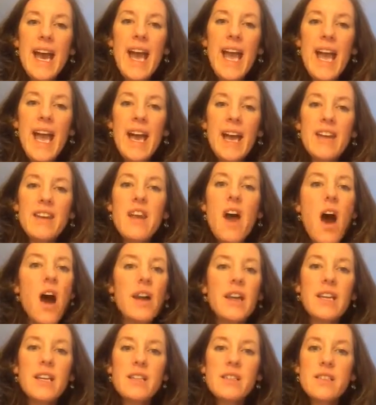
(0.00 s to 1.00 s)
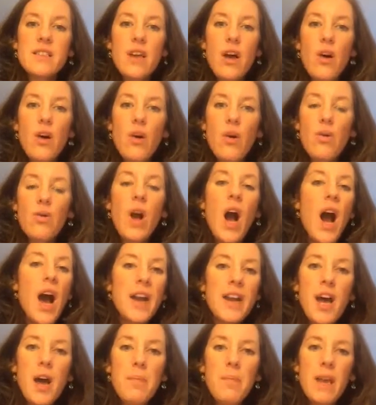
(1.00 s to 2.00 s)
and not get so
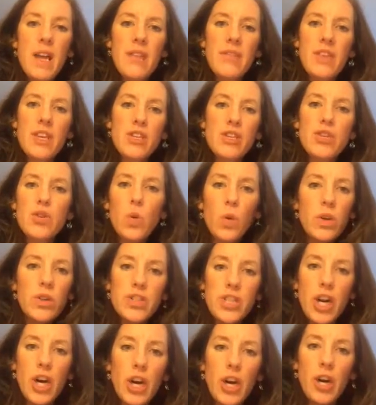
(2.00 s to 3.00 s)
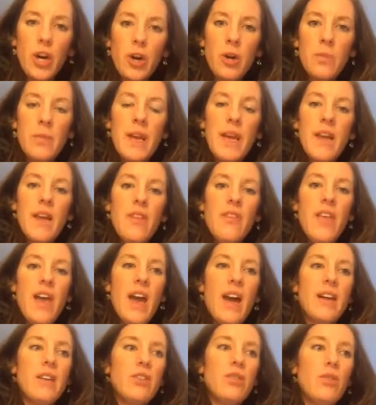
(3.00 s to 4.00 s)
caught up in the short term
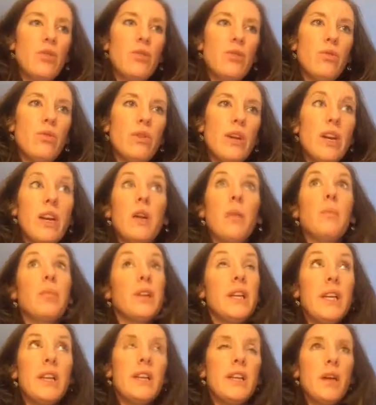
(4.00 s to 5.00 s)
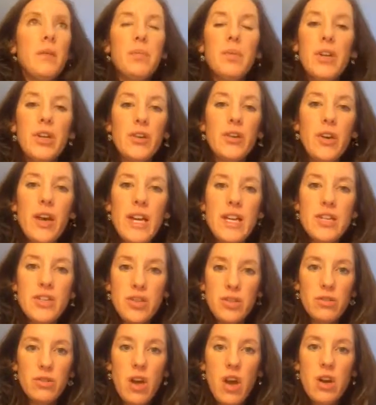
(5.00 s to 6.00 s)
that it completely obliterates
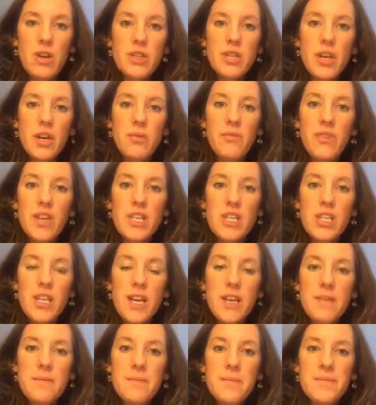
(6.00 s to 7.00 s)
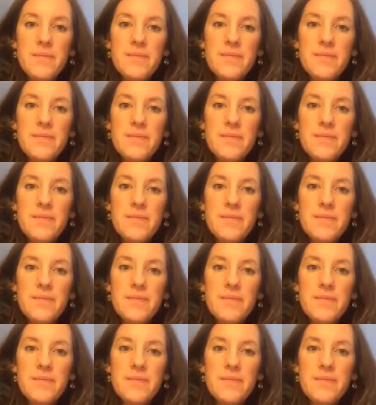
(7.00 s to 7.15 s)
your long-term vision.